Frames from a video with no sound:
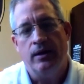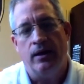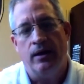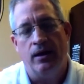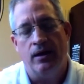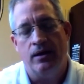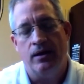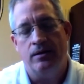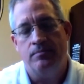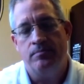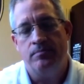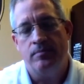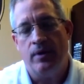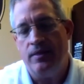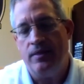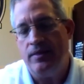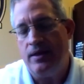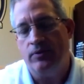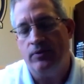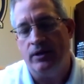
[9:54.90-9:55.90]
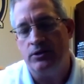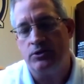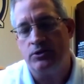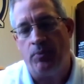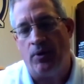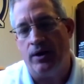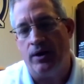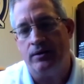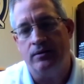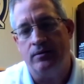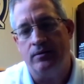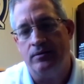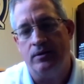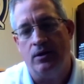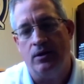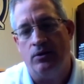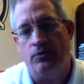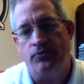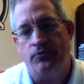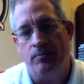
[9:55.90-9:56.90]
Um, and that really sparked,
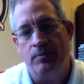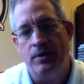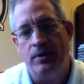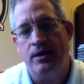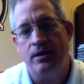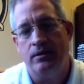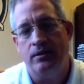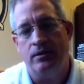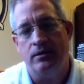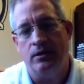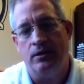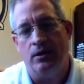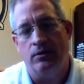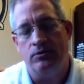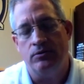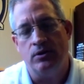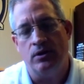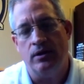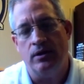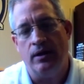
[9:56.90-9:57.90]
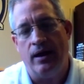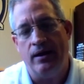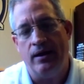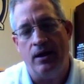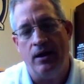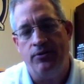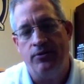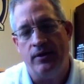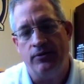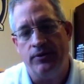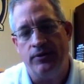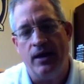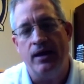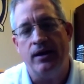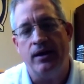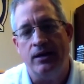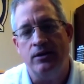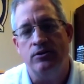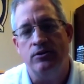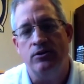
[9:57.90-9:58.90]
you know, for me that, you know, I, I think then
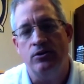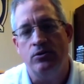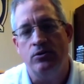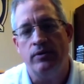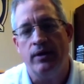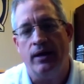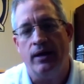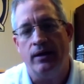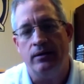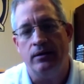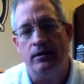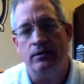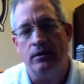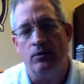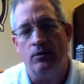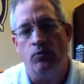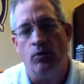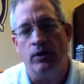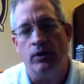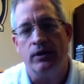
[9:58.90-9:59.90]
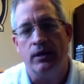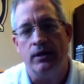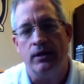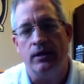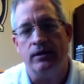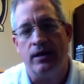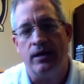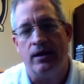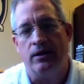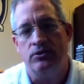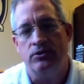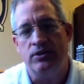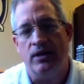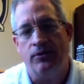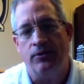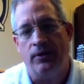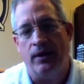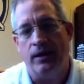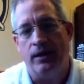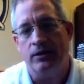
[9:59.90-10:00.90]
I knew that you know, working in college
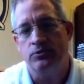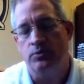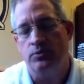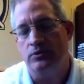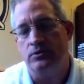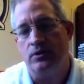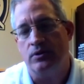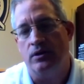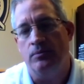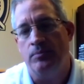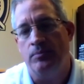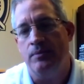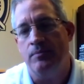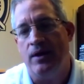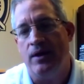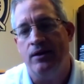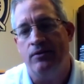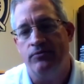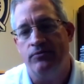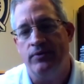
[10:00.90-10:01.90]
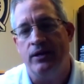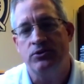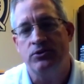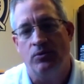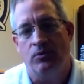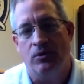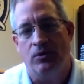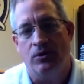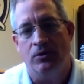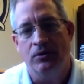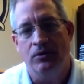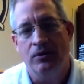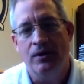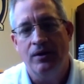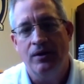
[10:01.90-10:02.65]
athletics was going to be my eventual